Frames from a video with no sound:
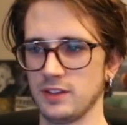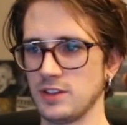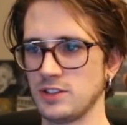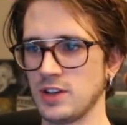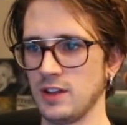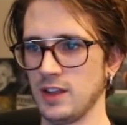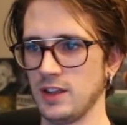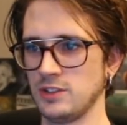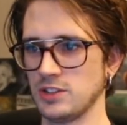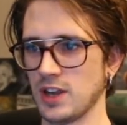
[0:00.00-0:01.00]
that
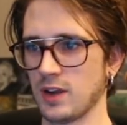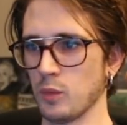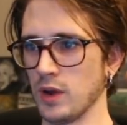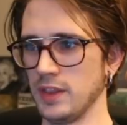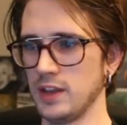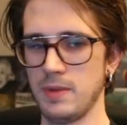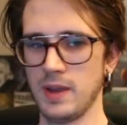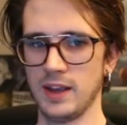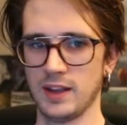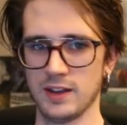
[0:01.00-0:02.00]
Zizek won the
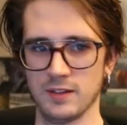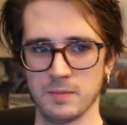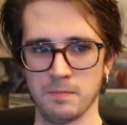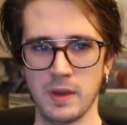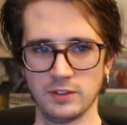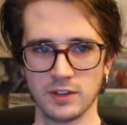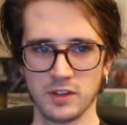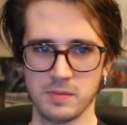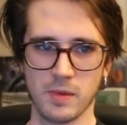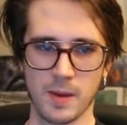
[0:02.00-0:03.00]
debate and basically
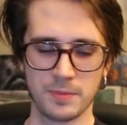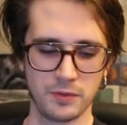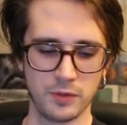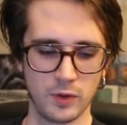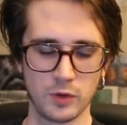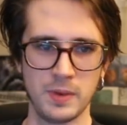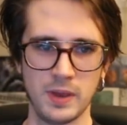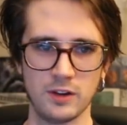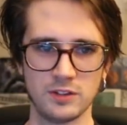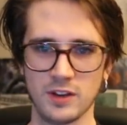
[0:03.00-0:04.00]
mopped the floor with
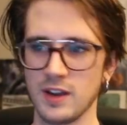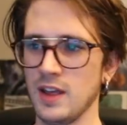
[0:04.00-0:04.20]
Peterson.